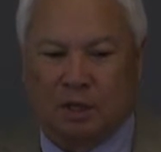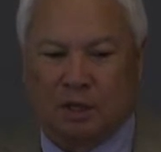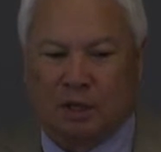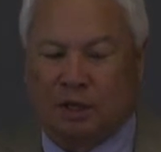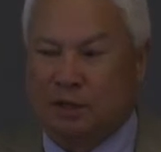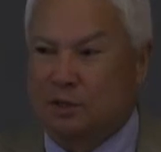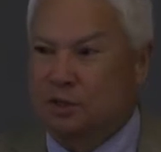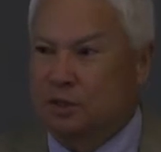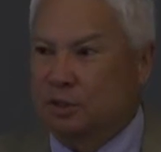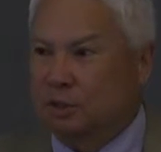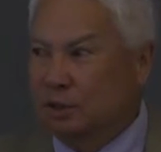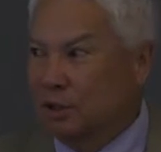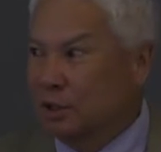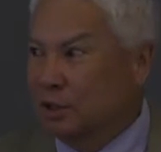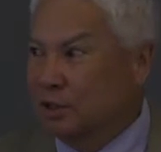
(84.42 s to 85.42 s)
And it's
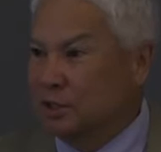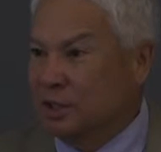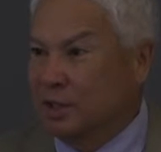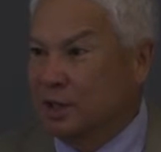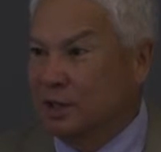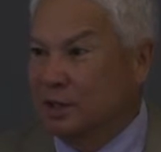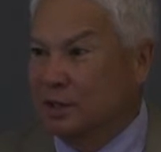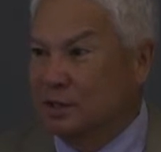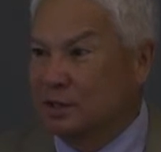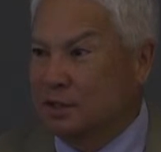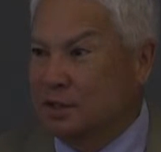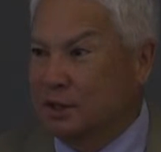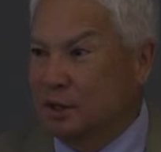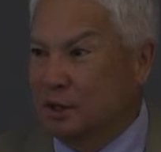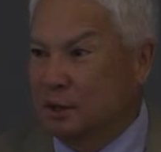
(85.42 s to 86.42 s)
clearly stated in
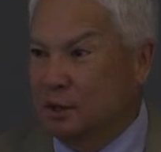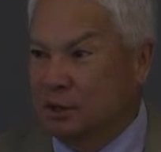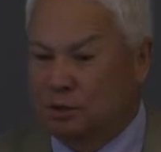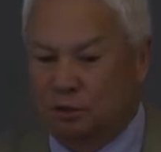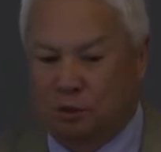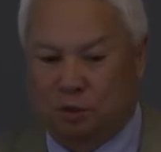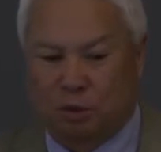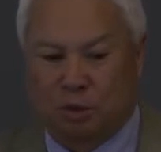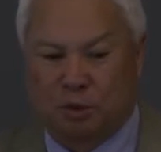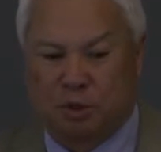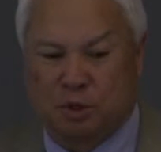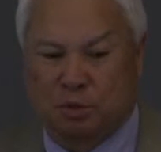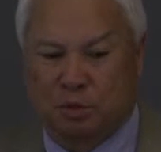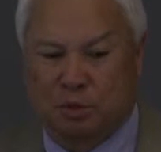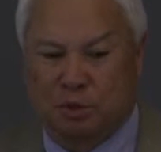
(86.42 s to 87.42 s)
state code as far as what we're
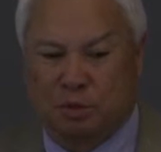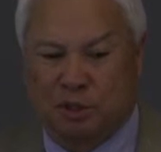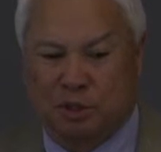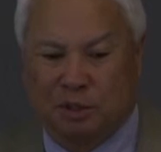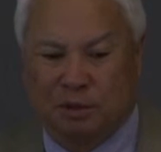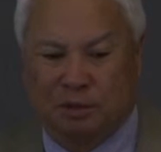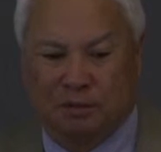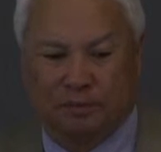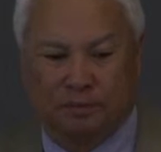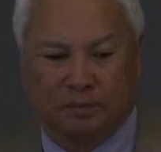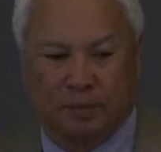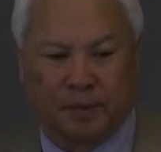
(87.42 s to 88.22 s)
supposed to be doing.